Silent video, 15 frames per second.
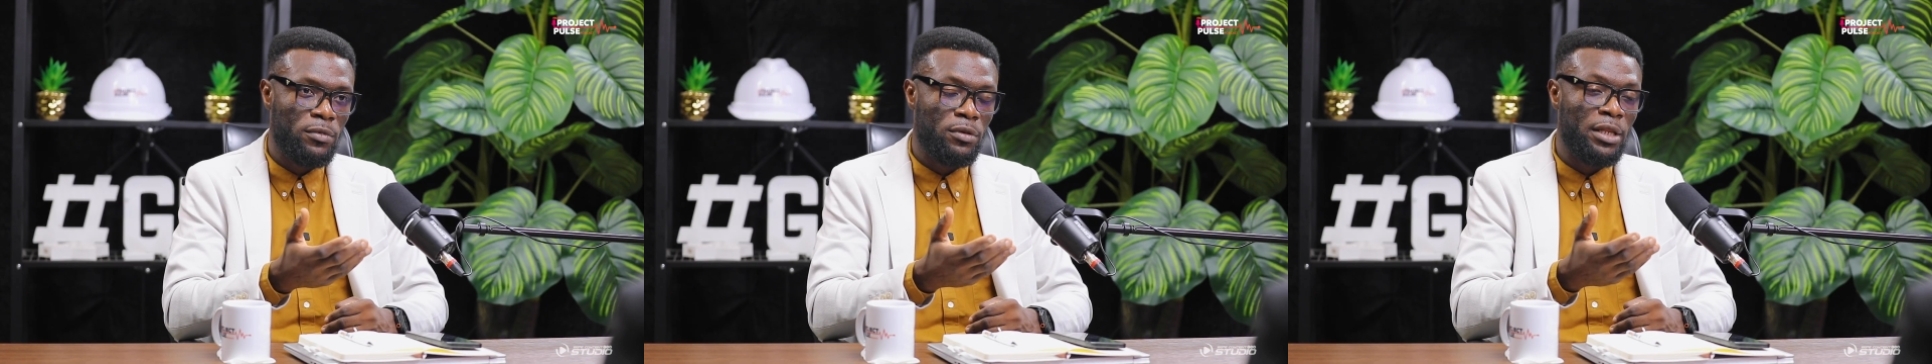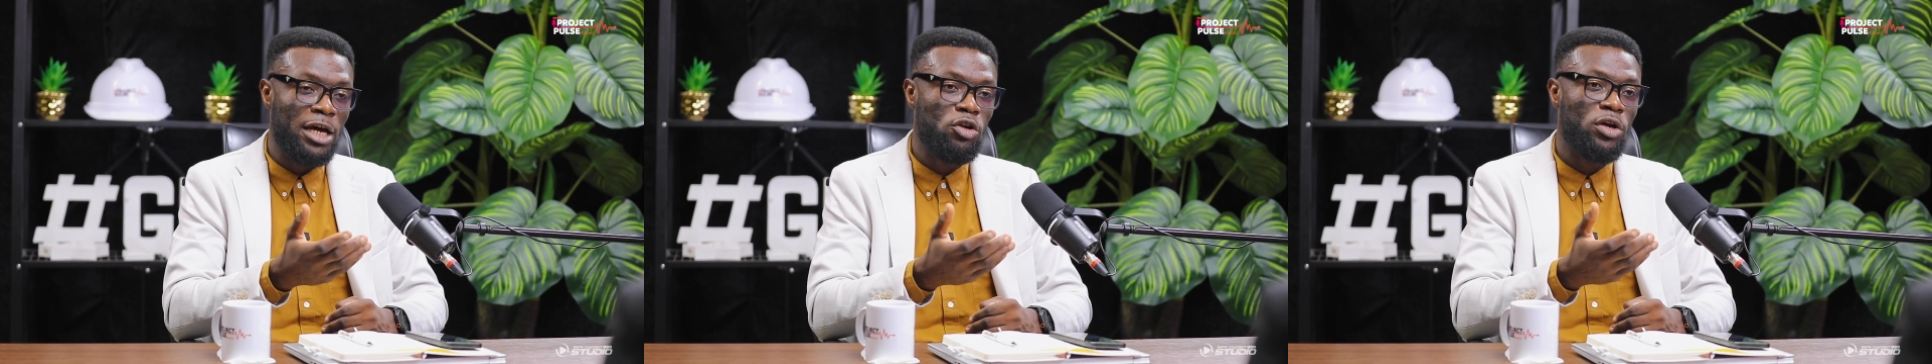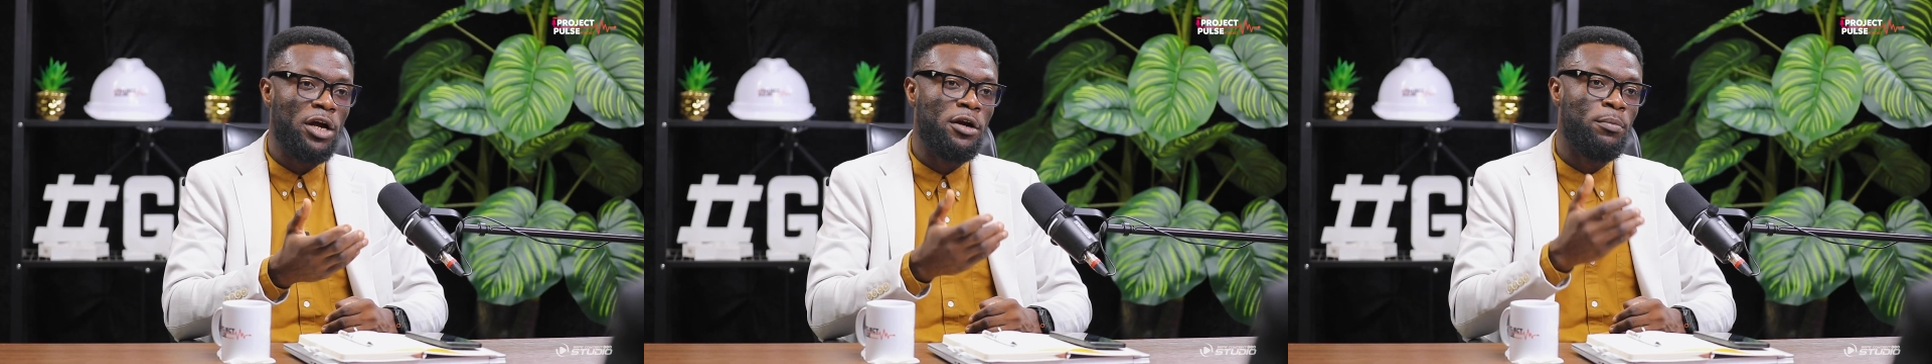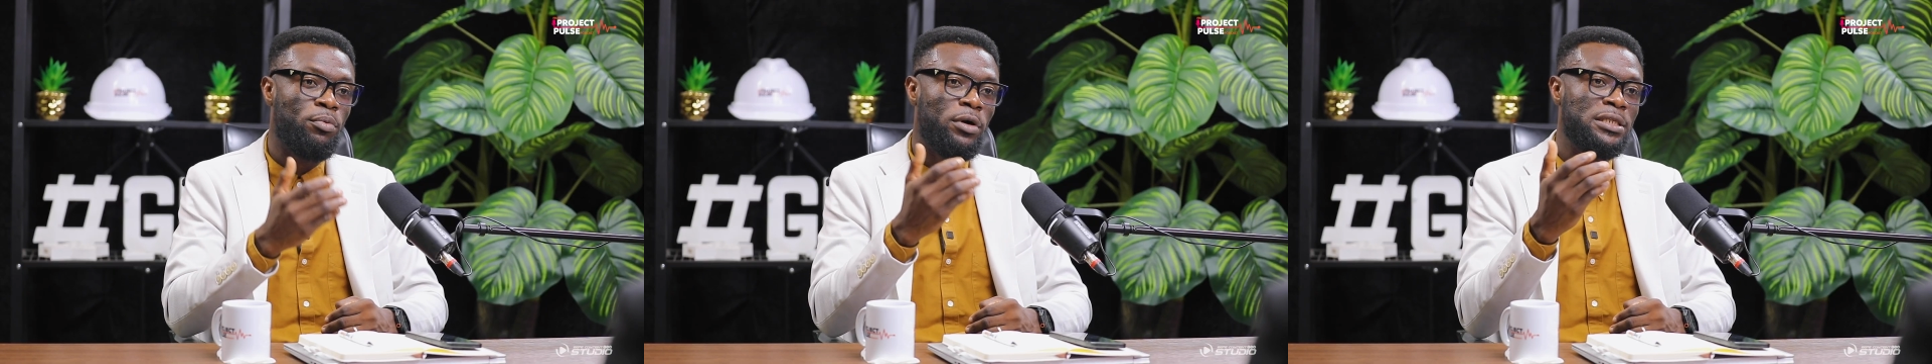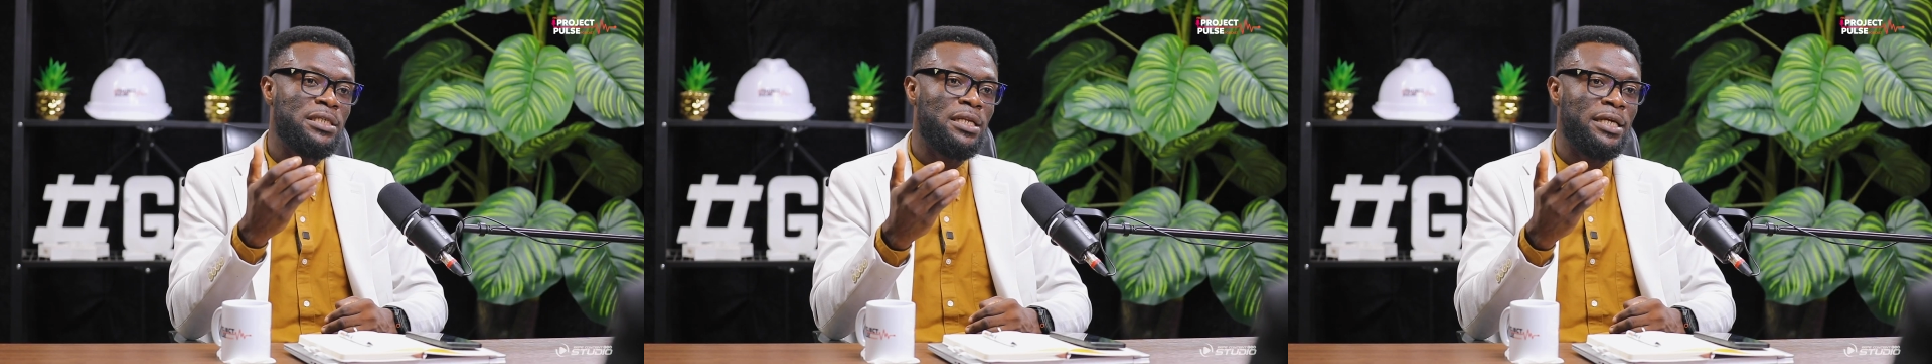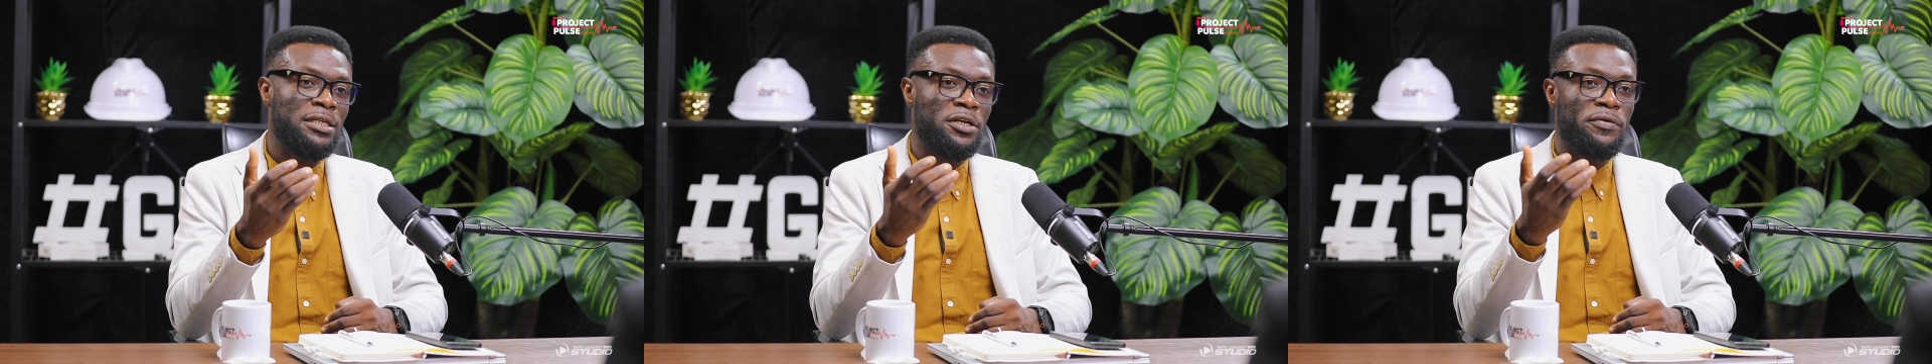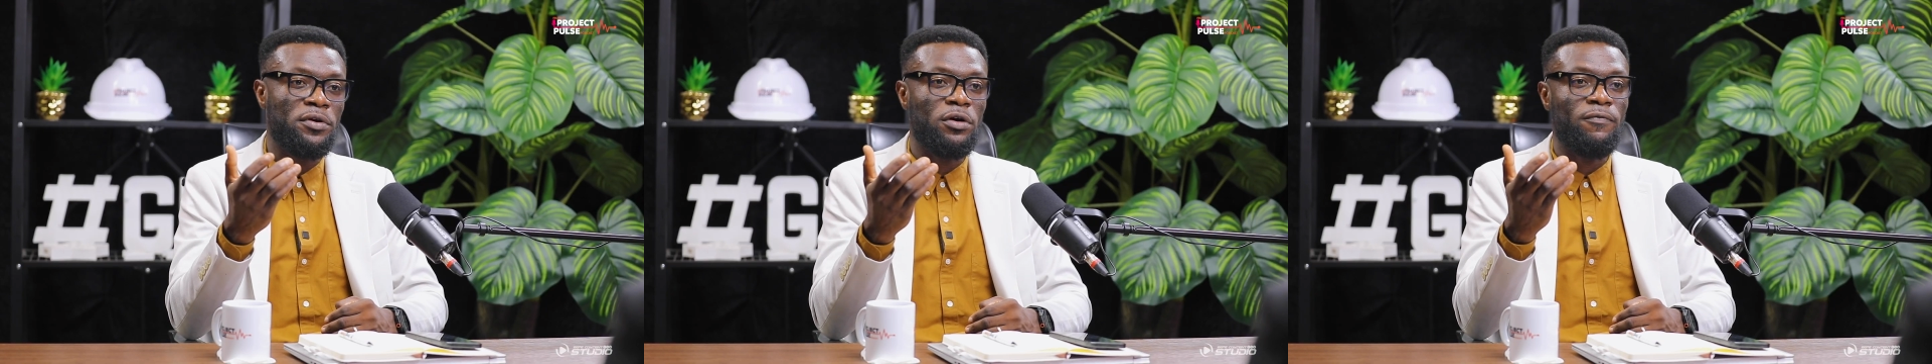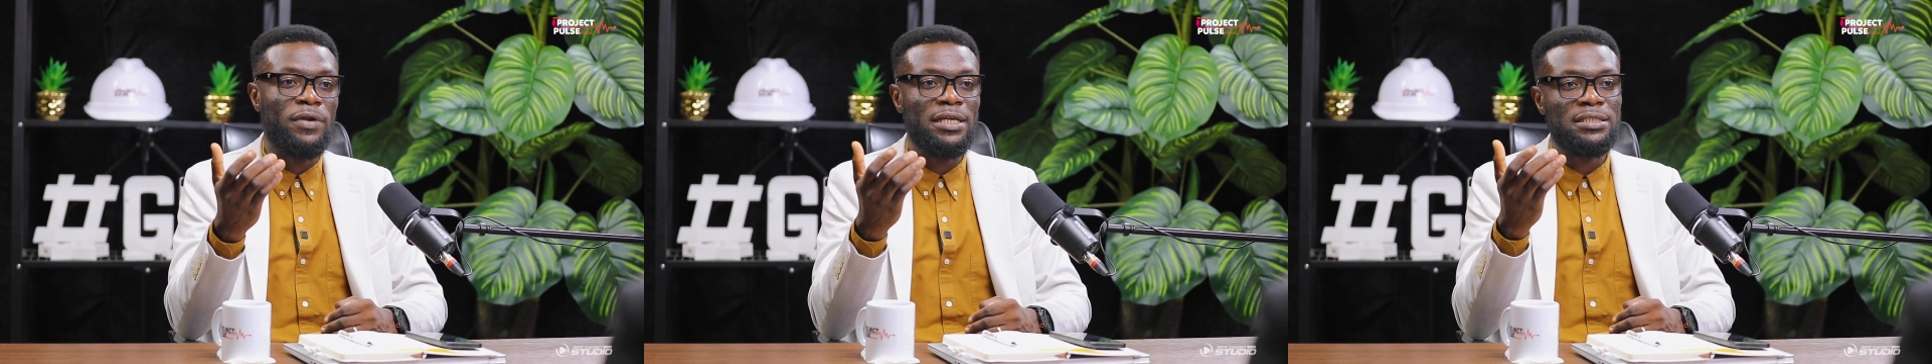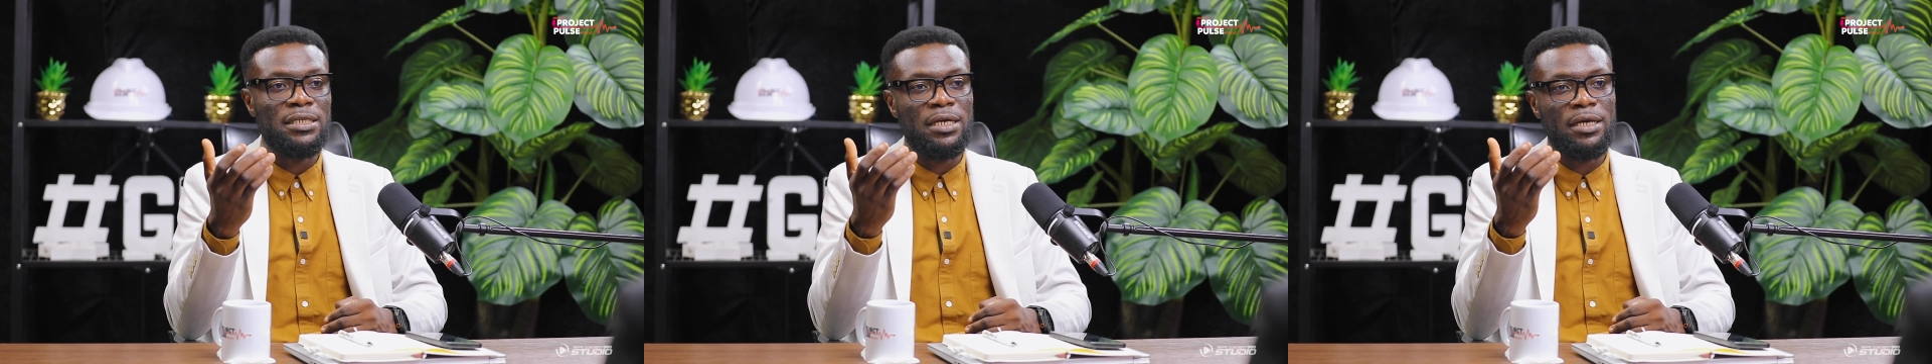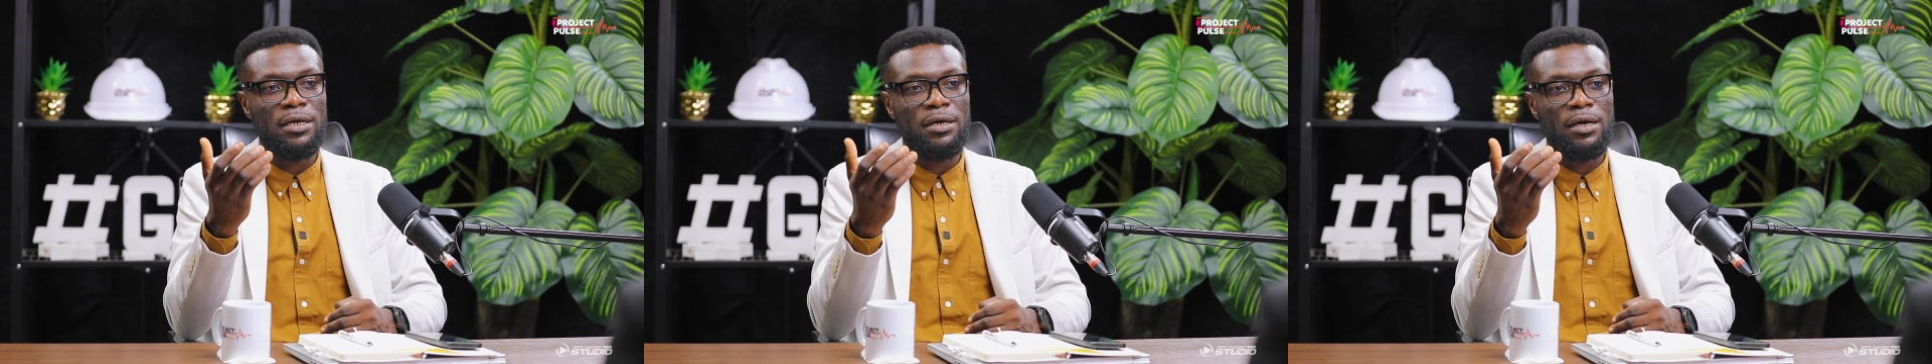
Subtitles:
that you are reporting a degree of, let's say,